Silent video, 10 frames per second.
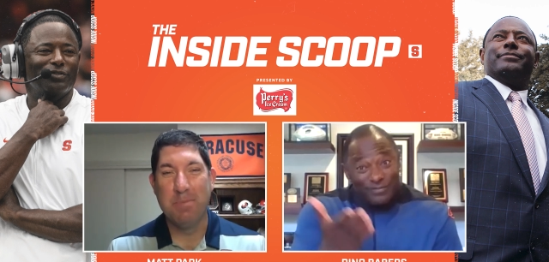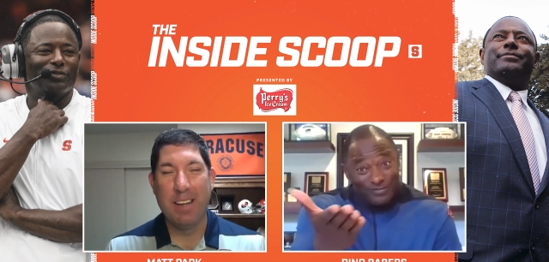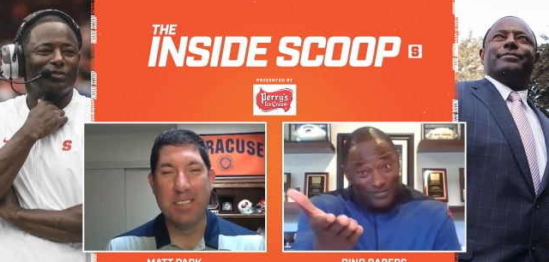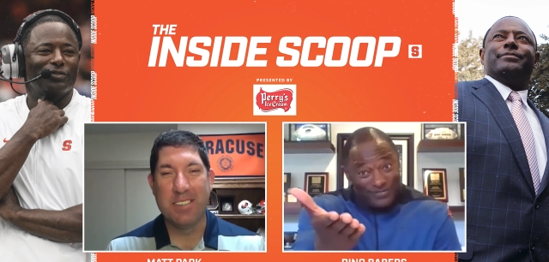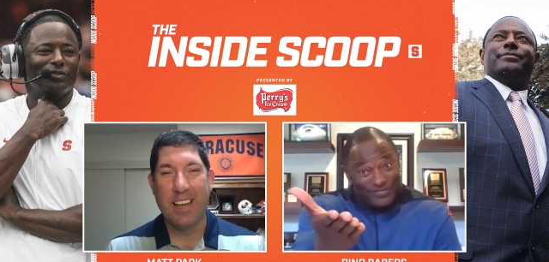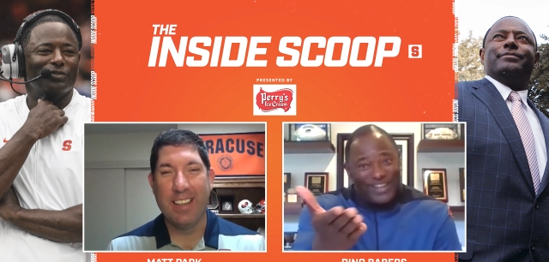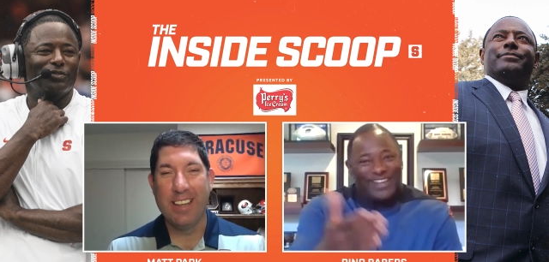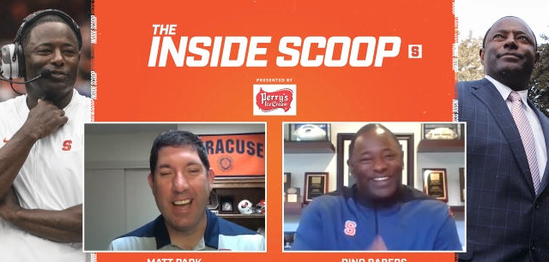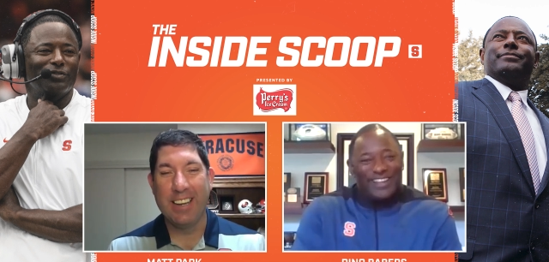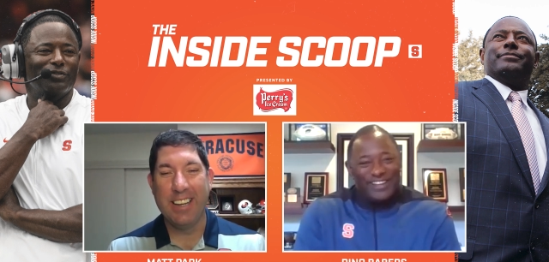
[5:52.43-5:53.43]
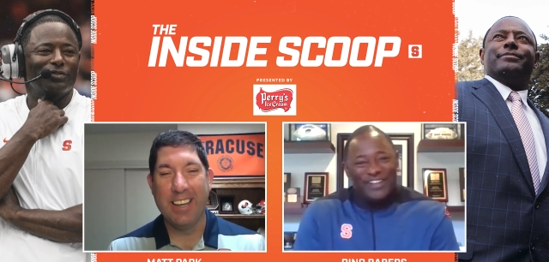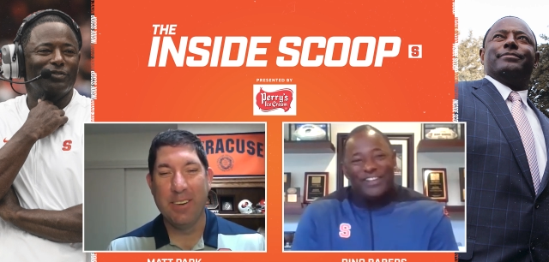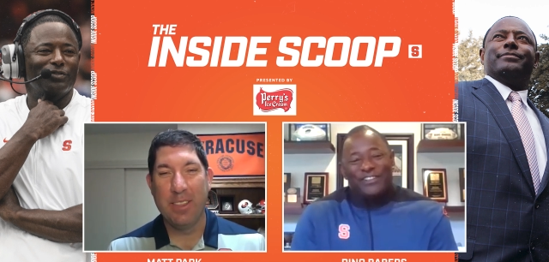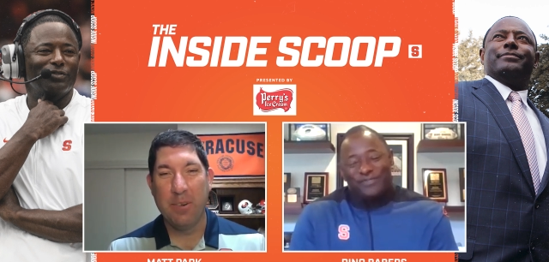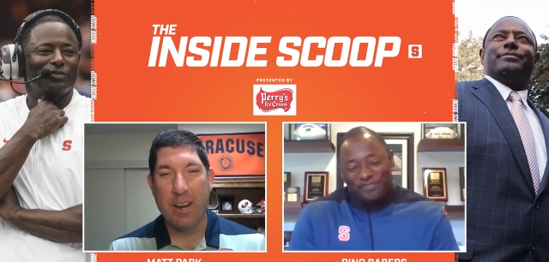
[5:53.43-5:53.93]
Speaker 1: months. Uh, the idea
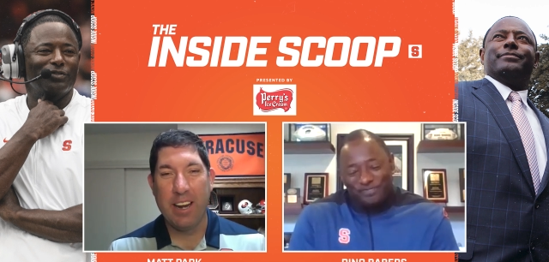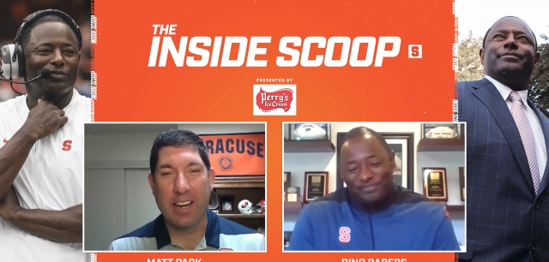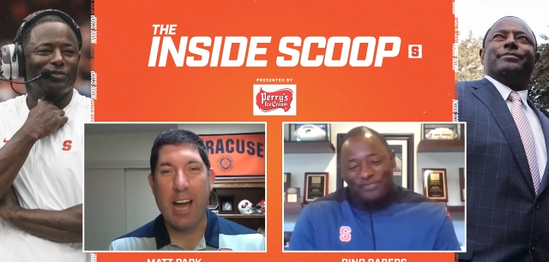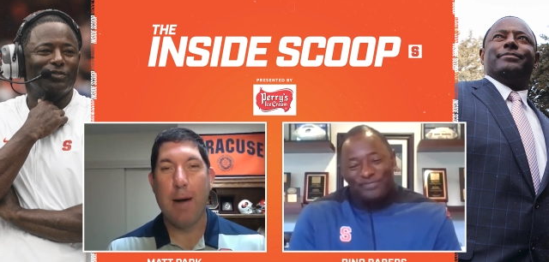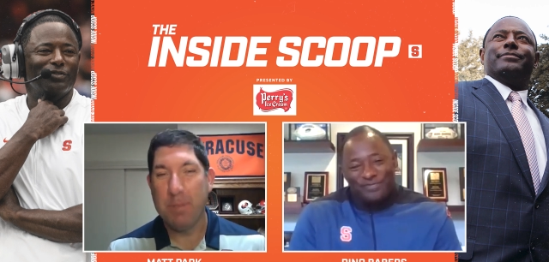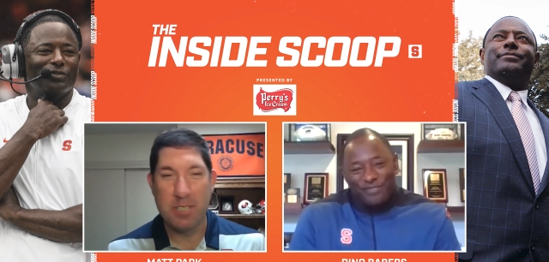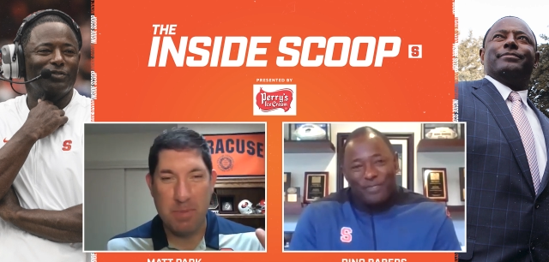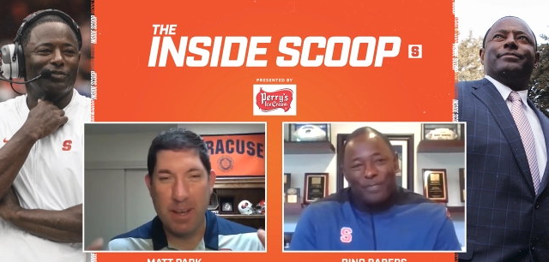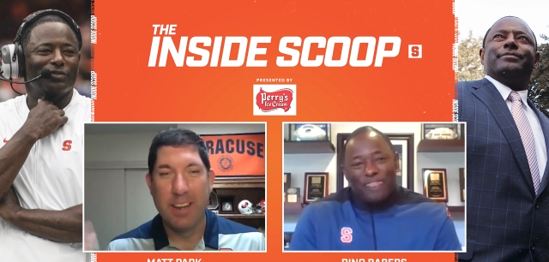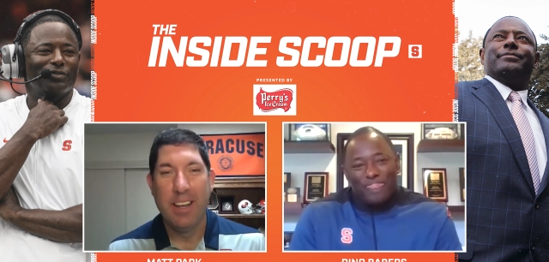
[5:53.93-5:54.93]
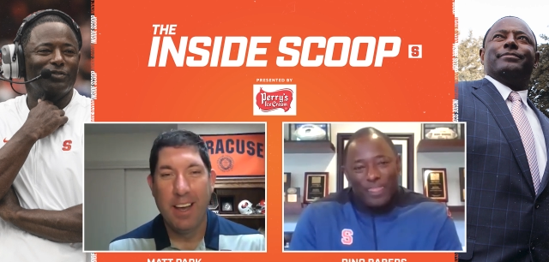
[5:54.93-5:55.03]
that what an accomplishment